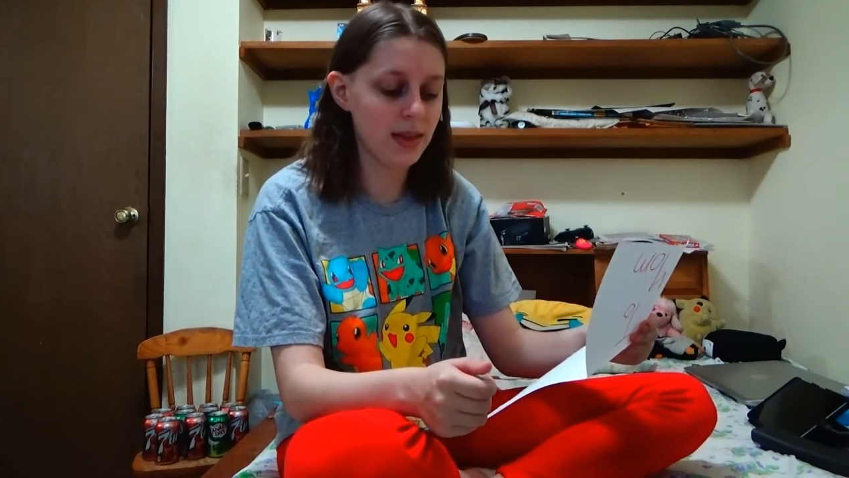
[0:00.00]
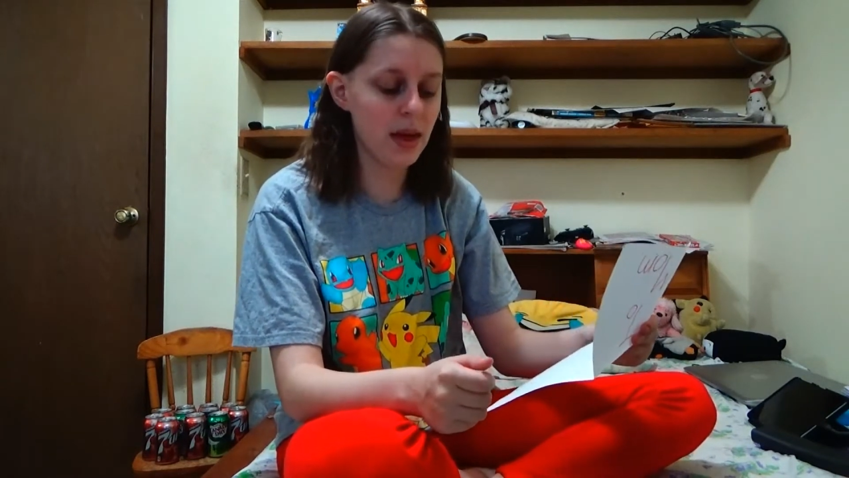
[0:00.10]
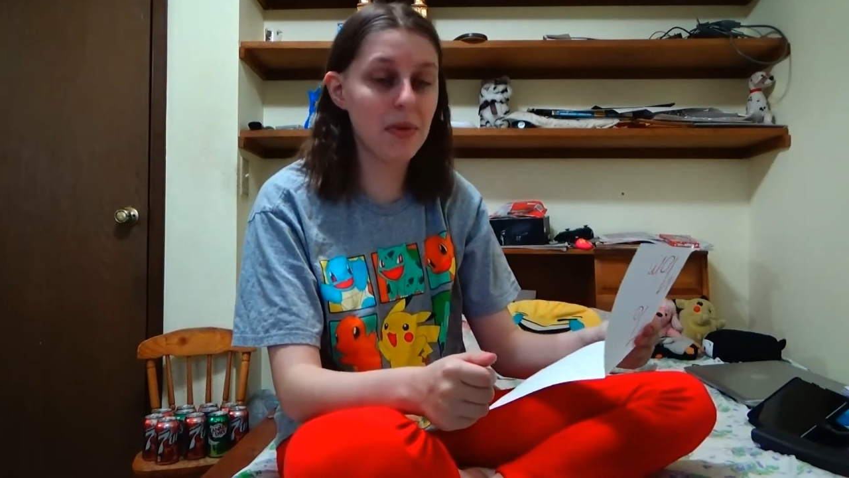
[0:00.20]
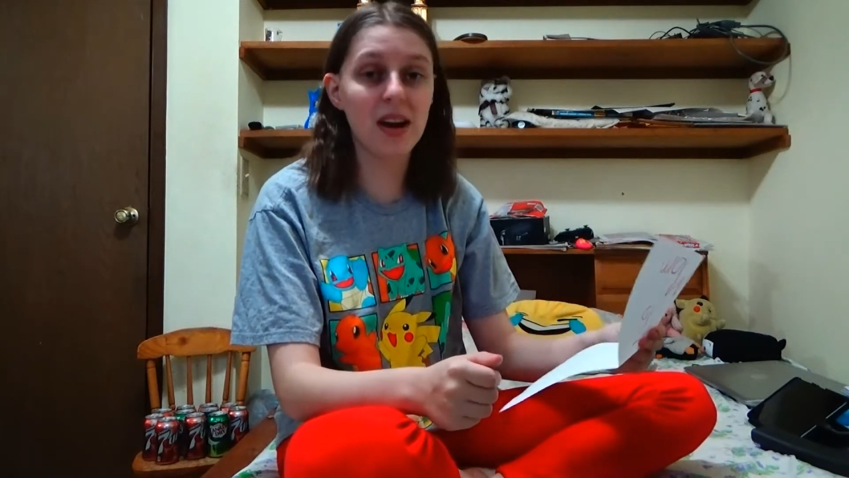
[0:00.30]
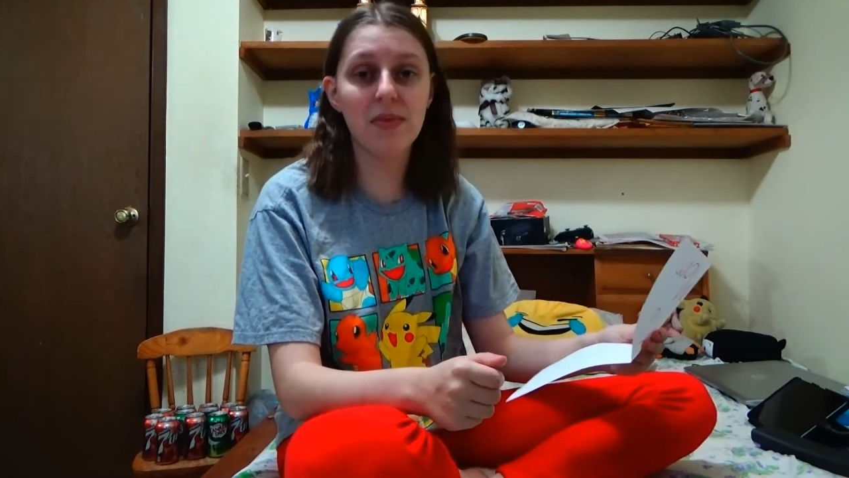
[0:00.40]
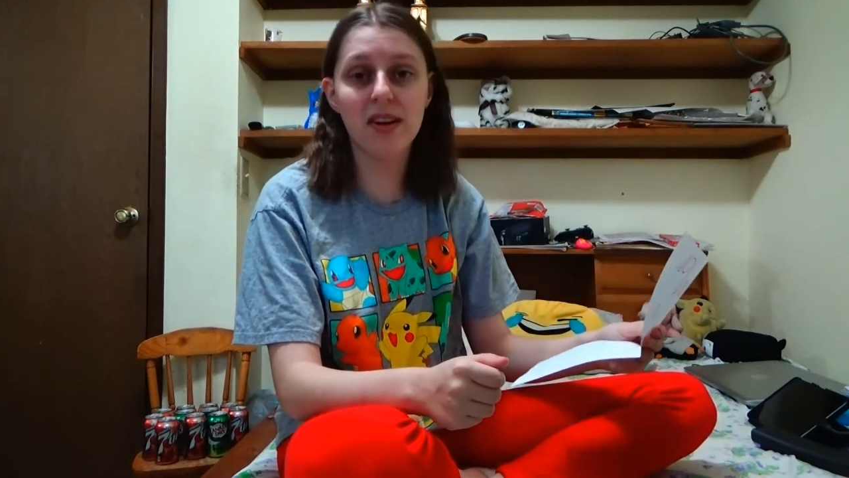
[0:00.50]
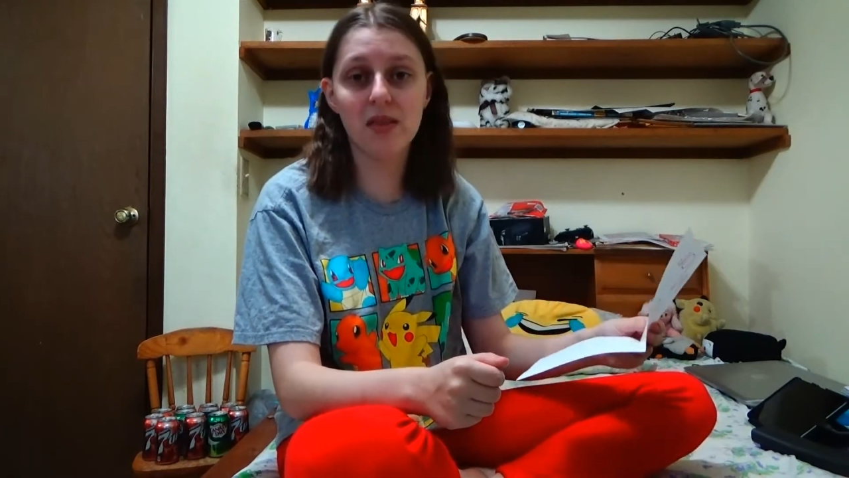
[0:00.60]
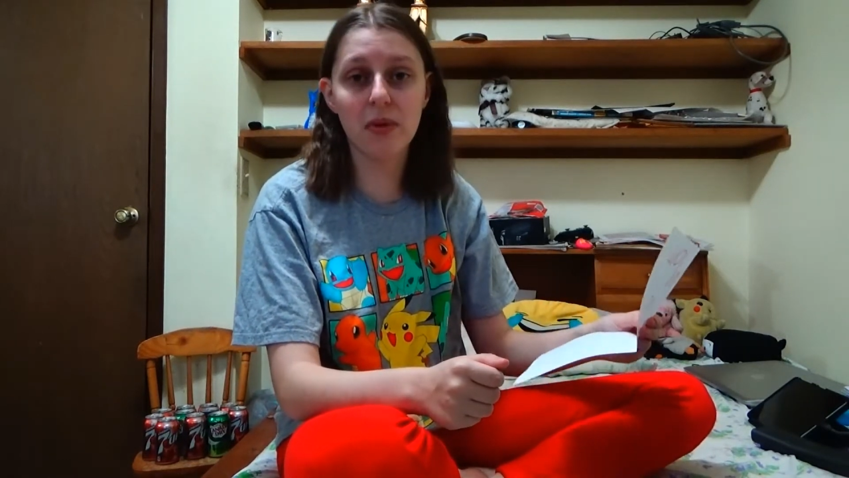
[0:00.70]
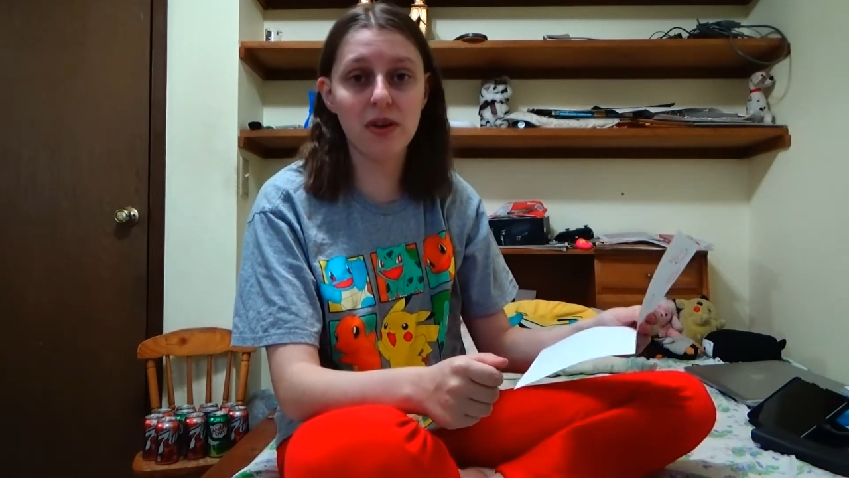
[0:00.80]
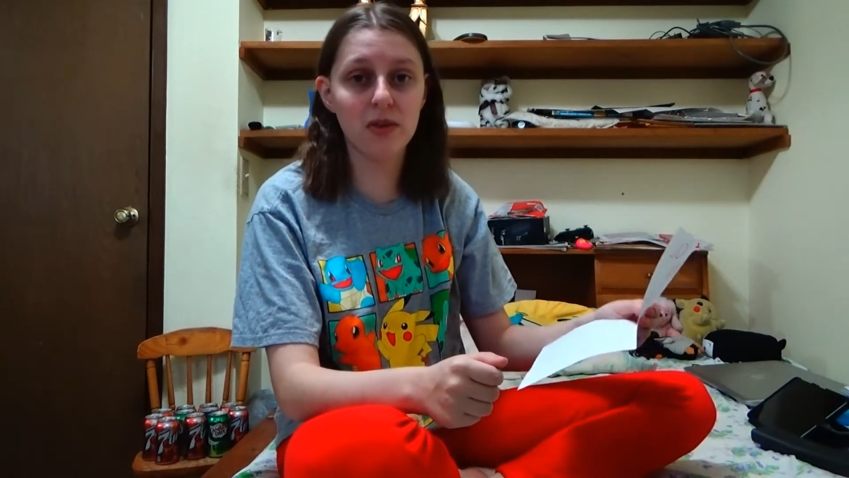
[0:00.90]
That might have been a
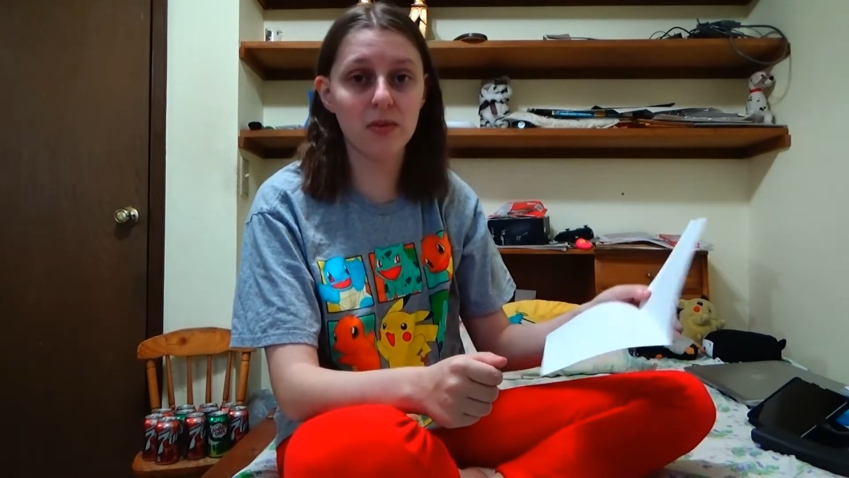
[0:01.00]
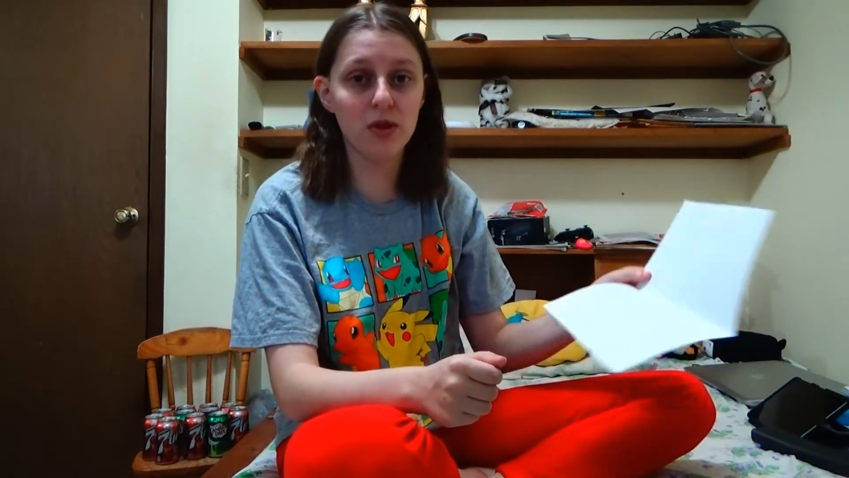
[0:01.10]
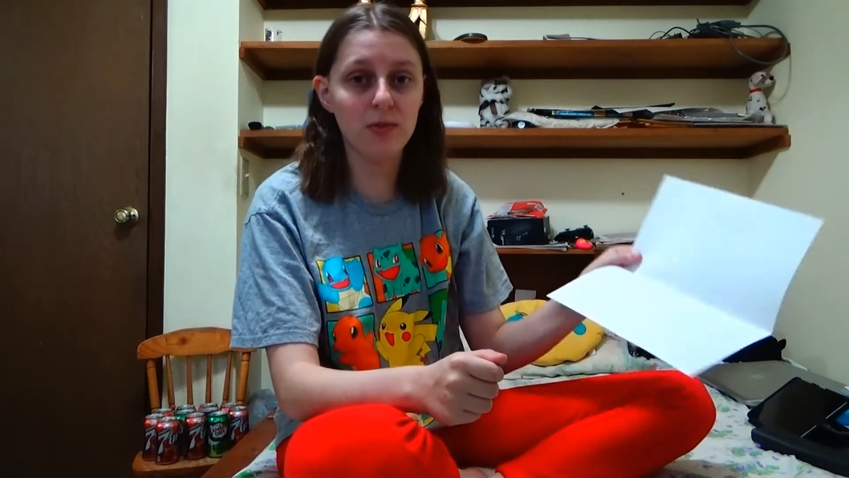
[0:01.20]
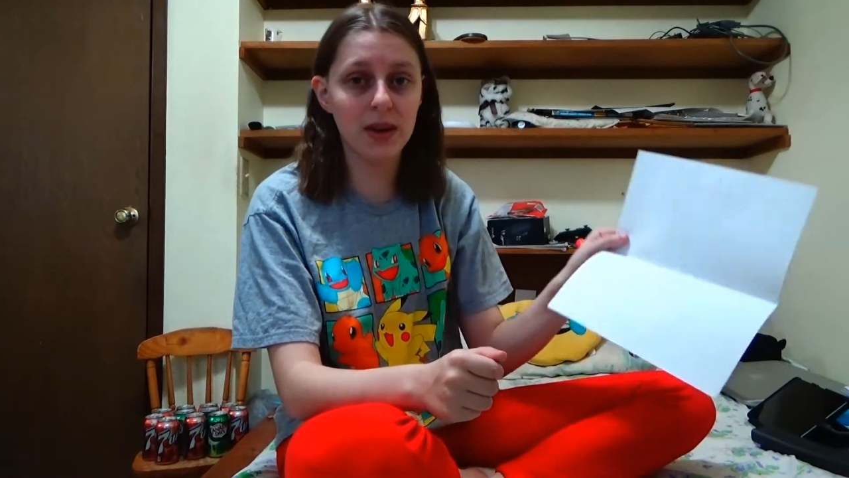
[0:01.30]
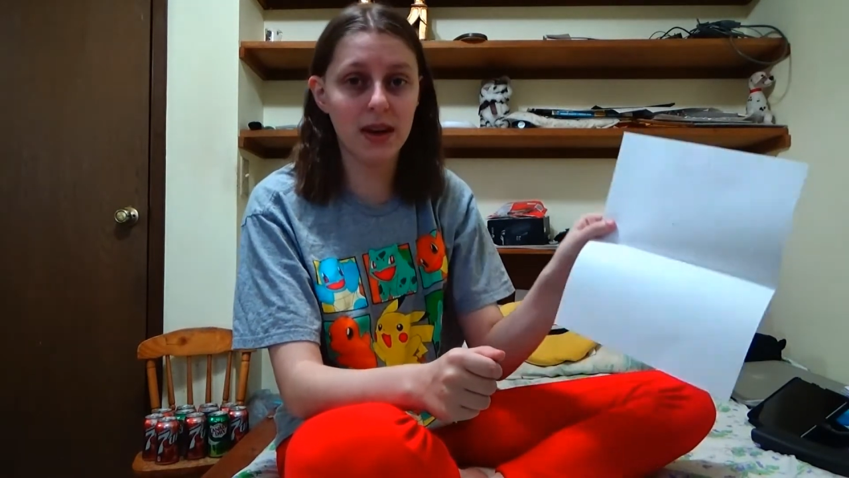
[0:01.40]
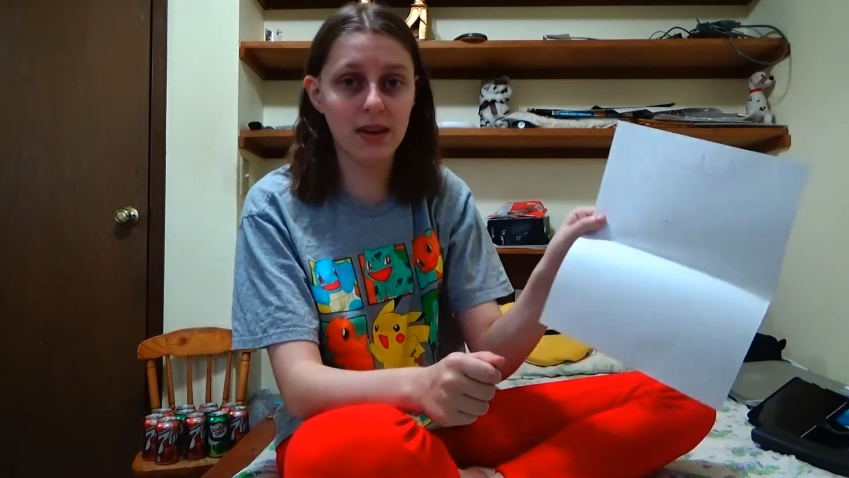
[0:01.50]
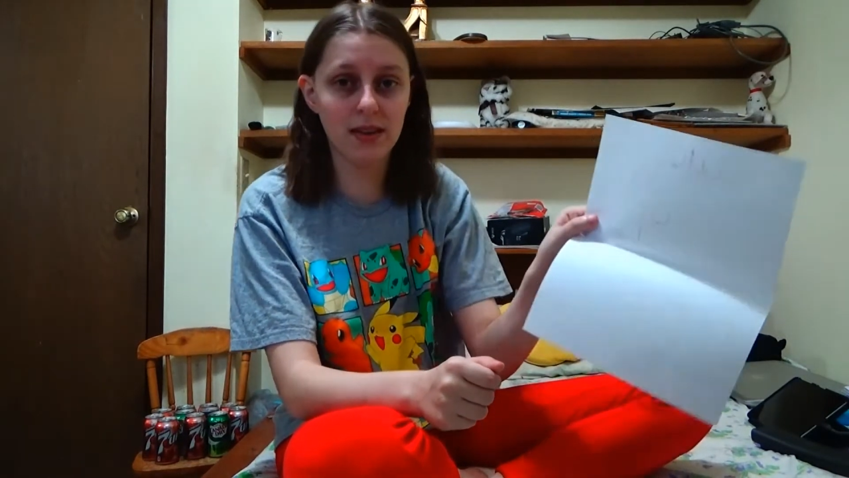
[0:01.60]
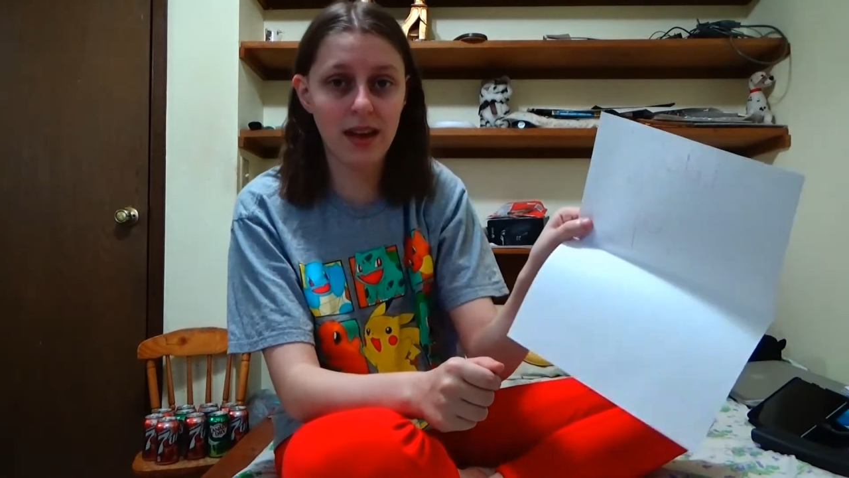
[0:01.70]
smarter move because,